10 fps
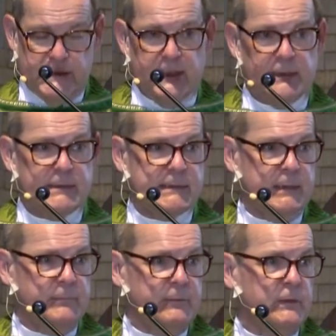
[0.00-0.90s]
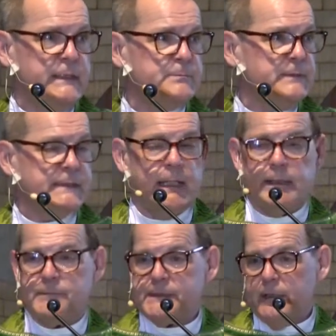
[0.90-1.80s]
said to somebody, well, he's
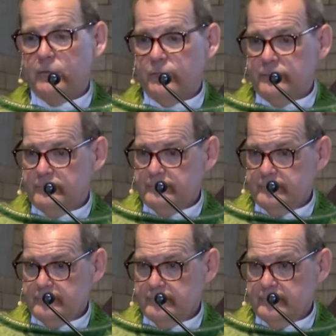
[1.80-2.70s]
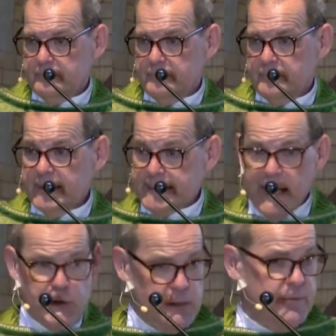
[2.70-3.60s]
beside himself? That's
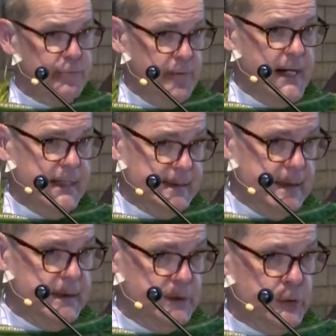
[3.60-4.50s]
actually the phrase that is